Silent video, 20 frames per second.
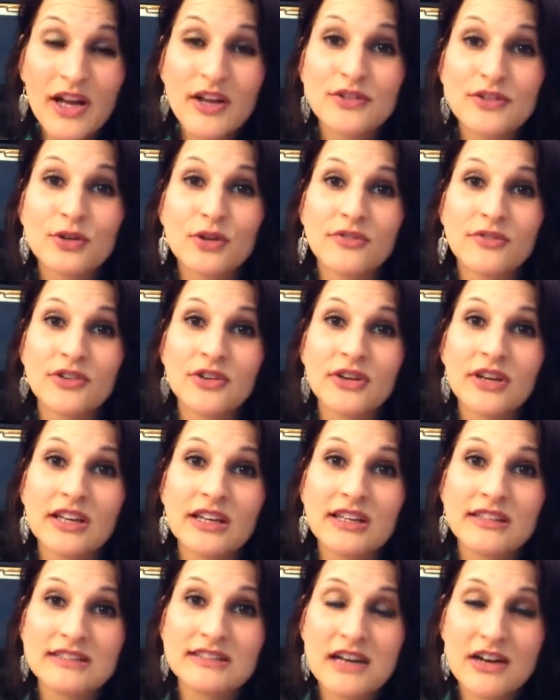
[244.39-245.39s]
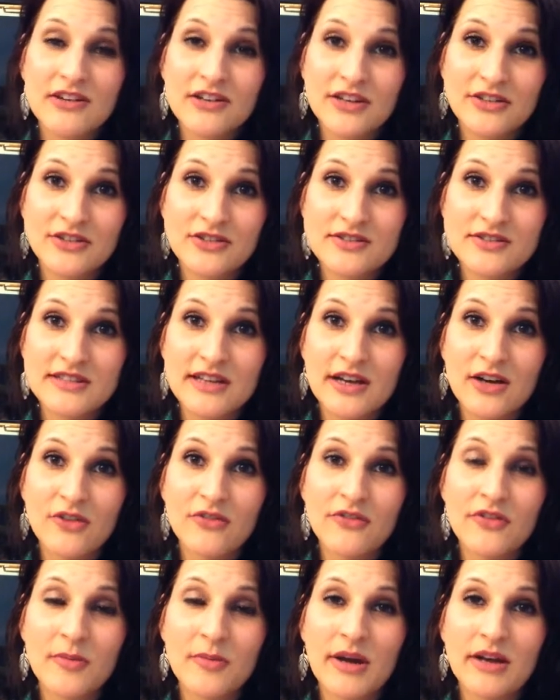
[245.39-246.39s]
So if you're getting down on
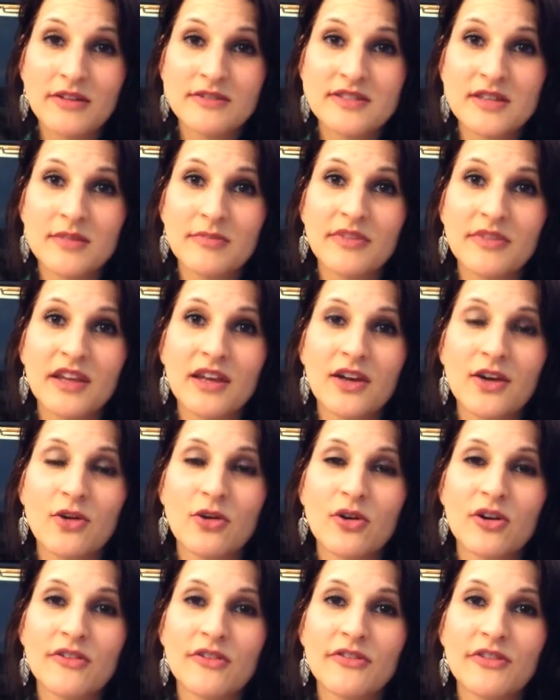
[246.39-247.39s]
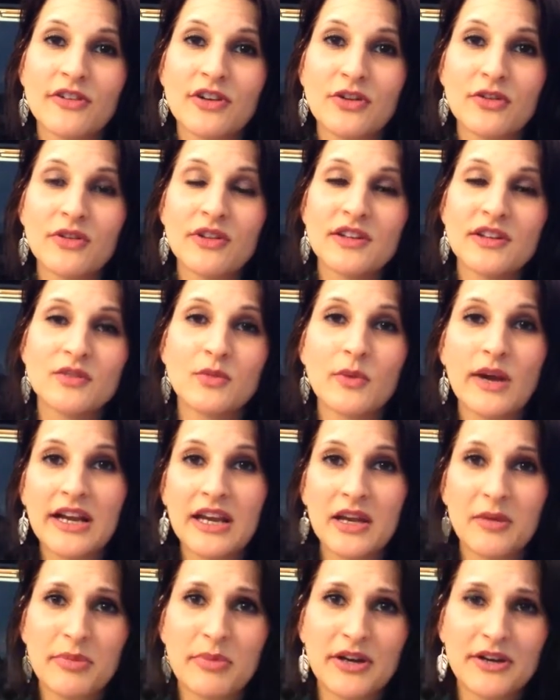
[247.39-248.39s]
yourself about something or if you're in this
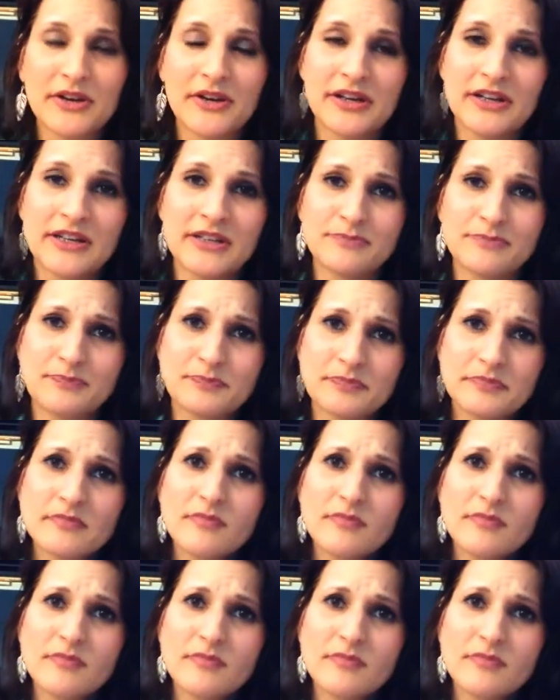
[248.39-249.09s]
waiting period and